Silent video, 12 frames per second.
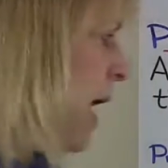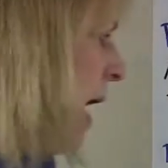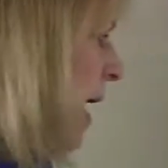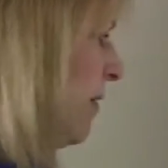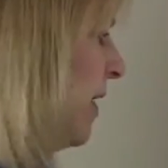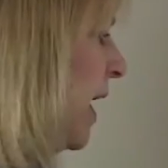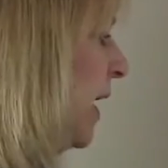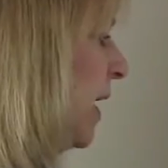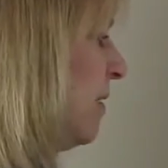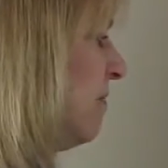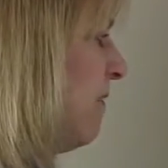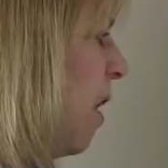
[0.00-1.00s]
and that it
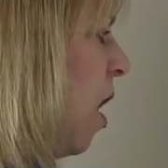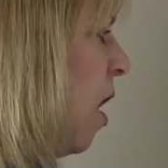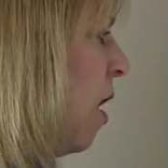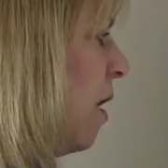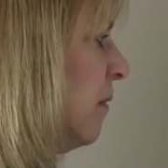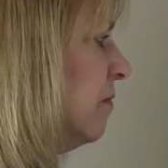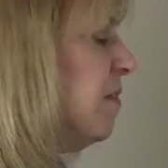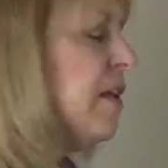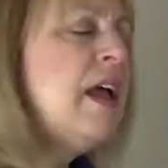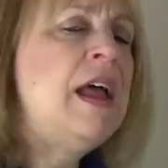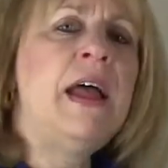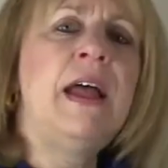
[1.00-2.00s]
evolves,
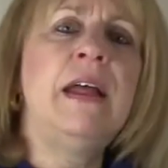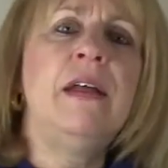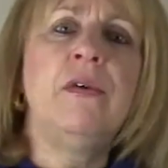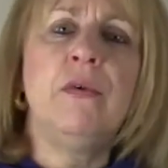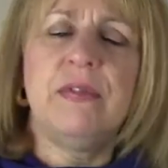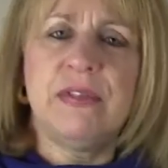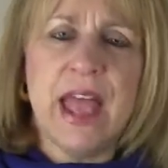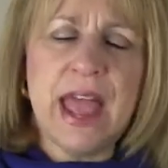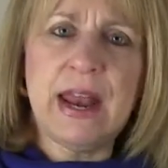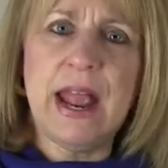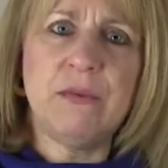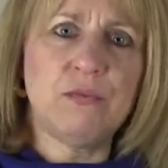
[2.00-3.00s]

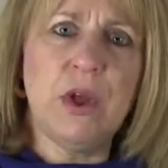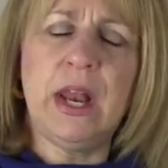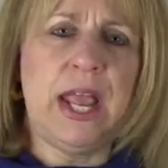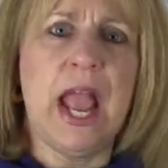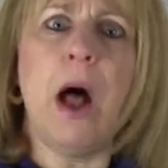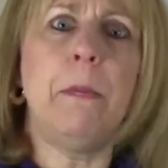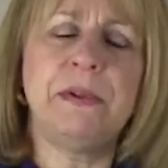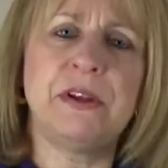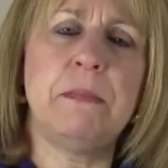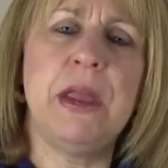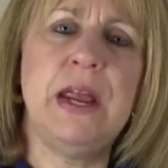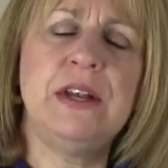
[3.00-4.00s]
that really helped
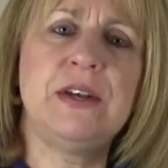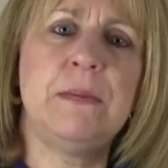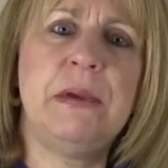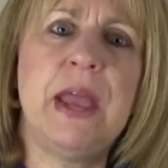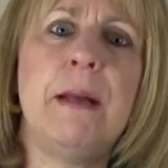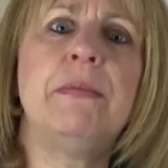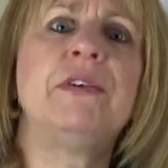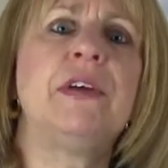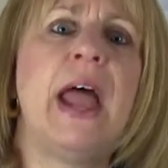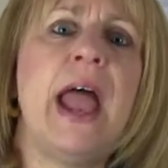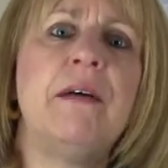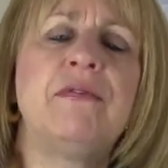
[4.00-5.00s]
me to be able
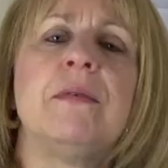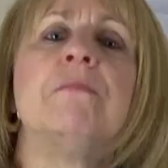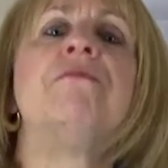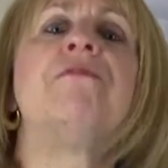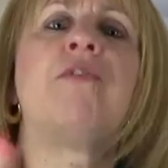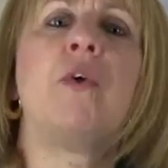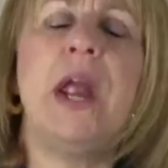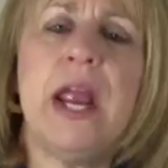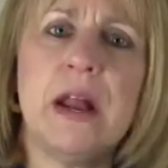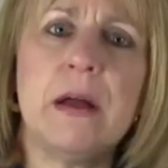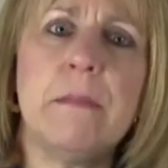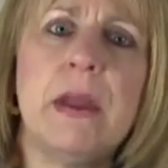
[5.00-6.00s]
to have some
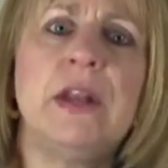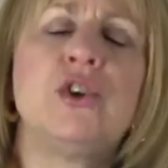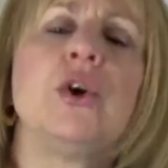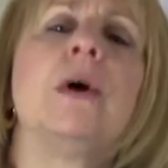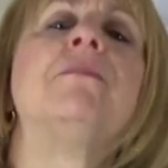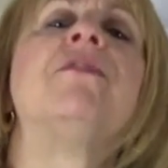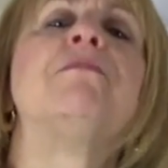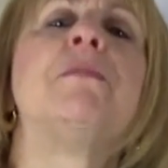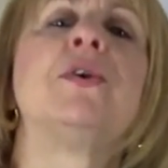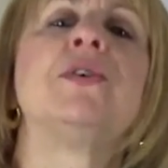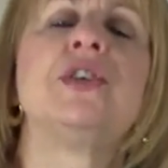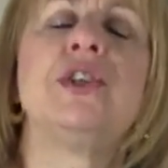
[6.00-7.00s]
freedom in terms of
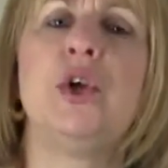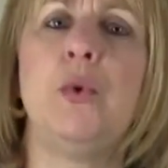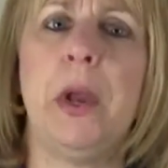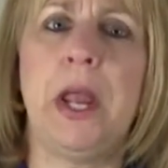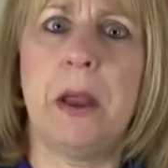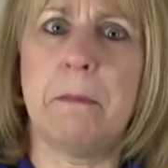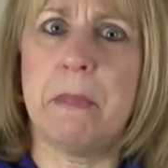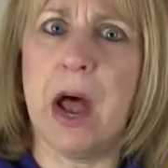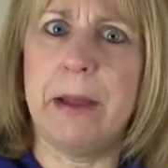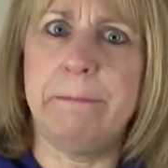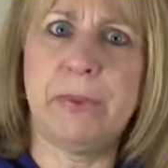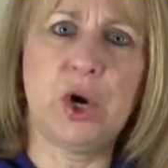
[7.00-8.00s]
pursuing
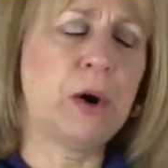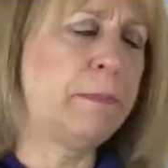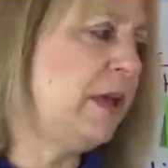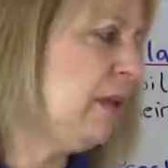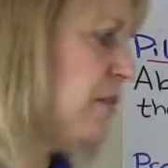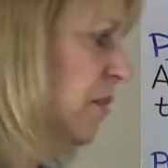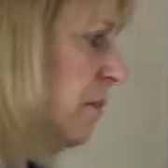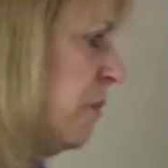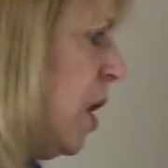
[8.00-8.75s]
my purpose.